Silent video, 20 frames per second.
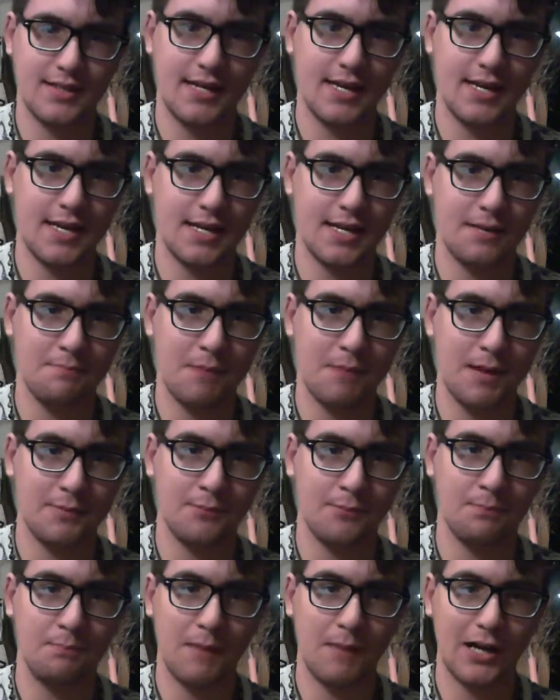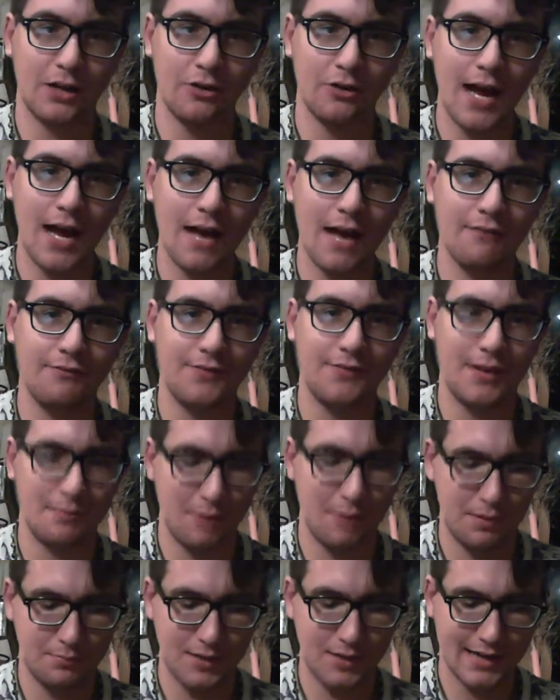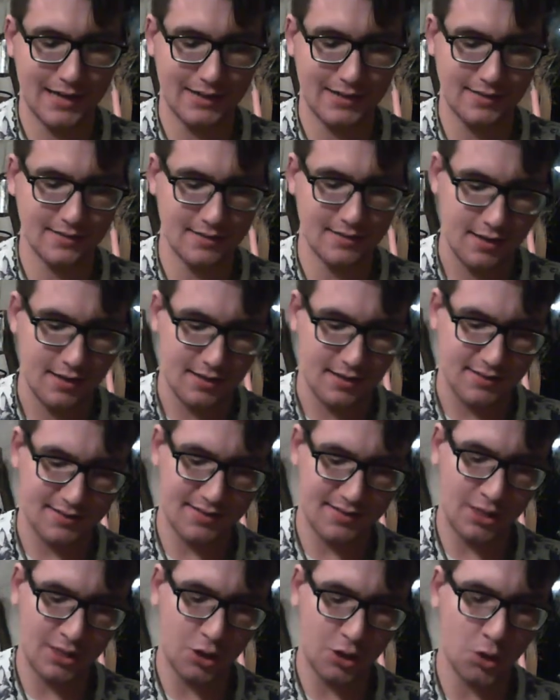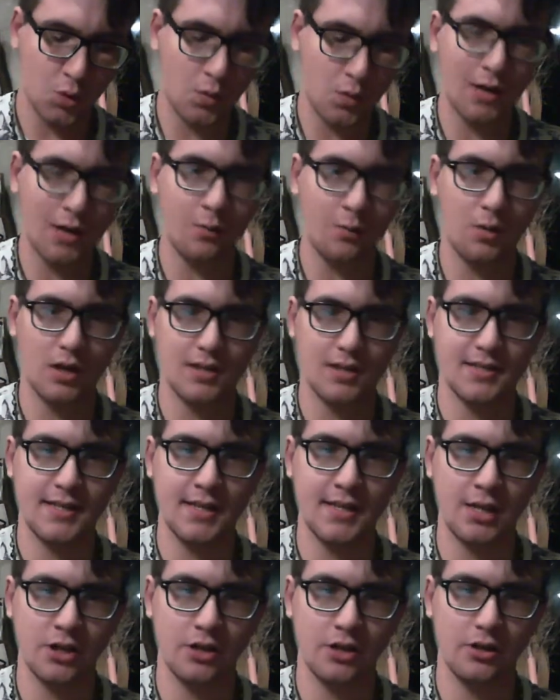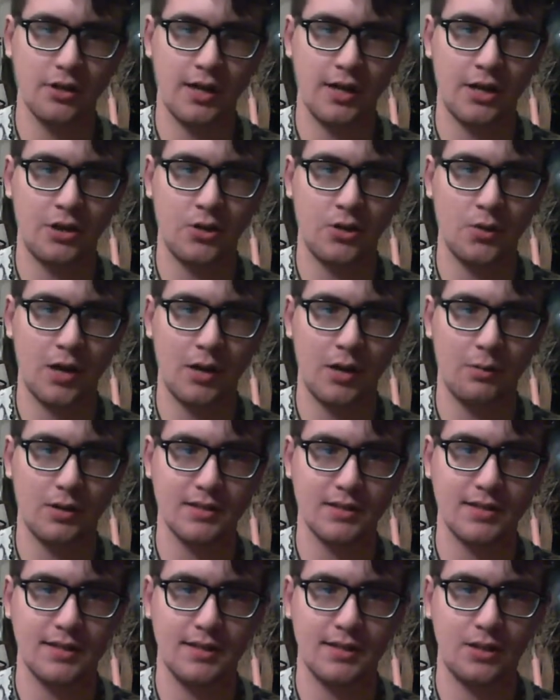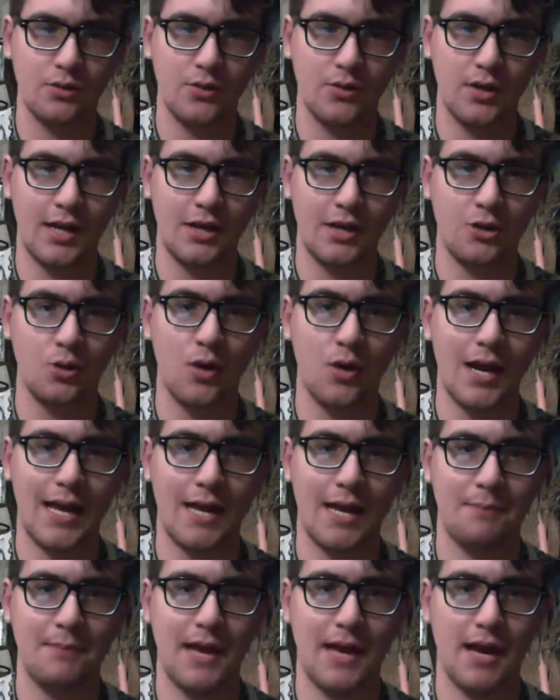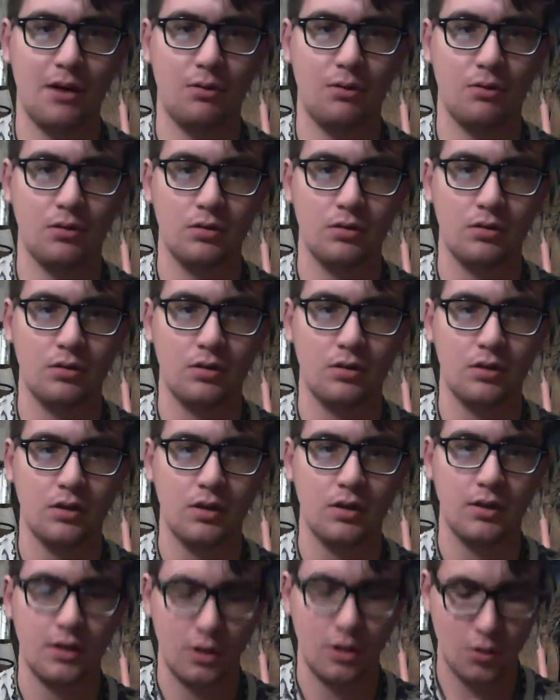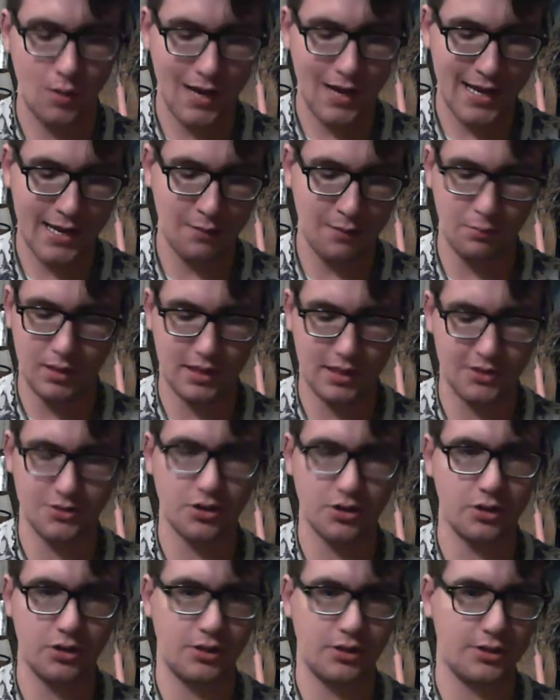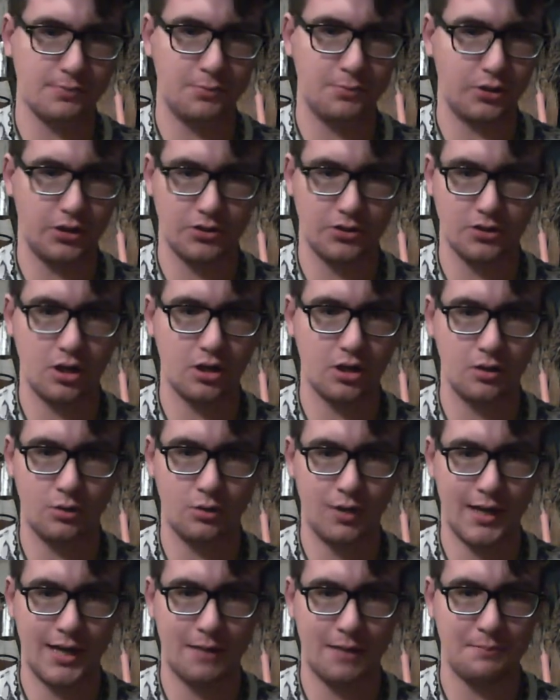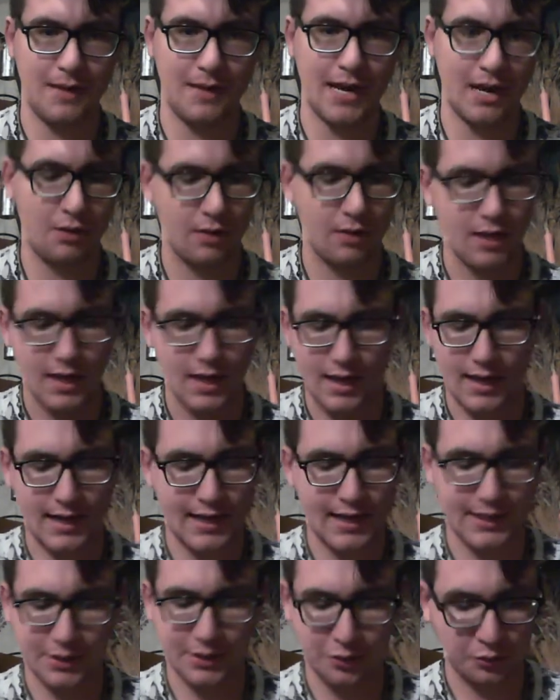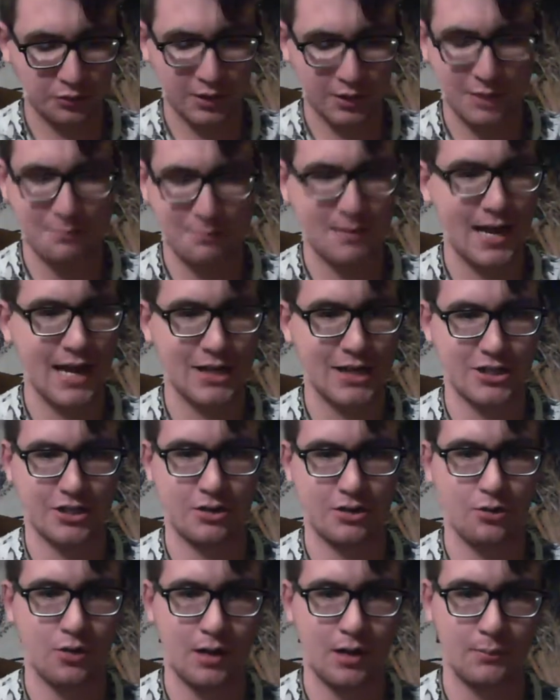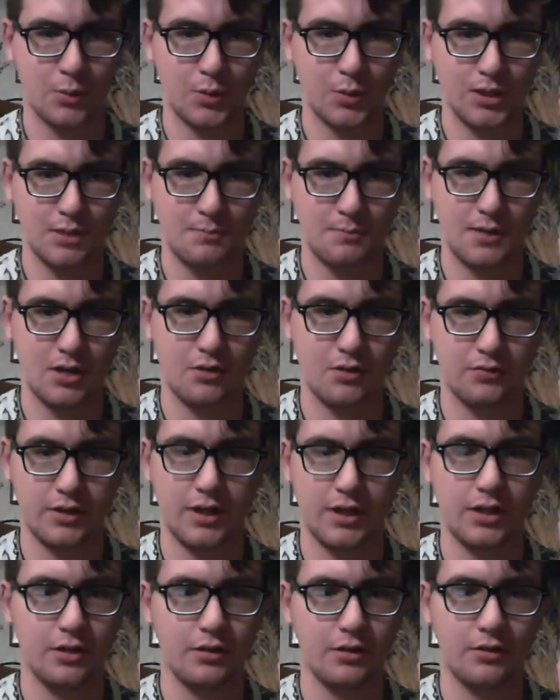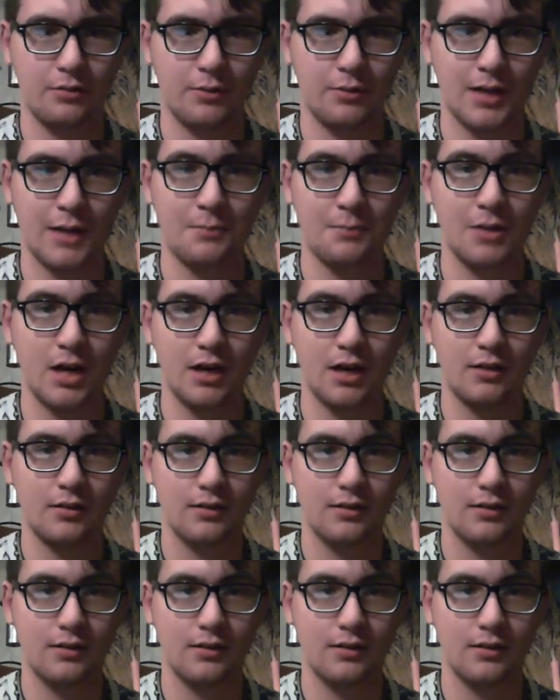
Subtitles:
in my craft and my practice seeing who I was here and who I am now. Who I am when I started this book is not who I am now, and I can only imagine who I'm going to be over here when I'm done.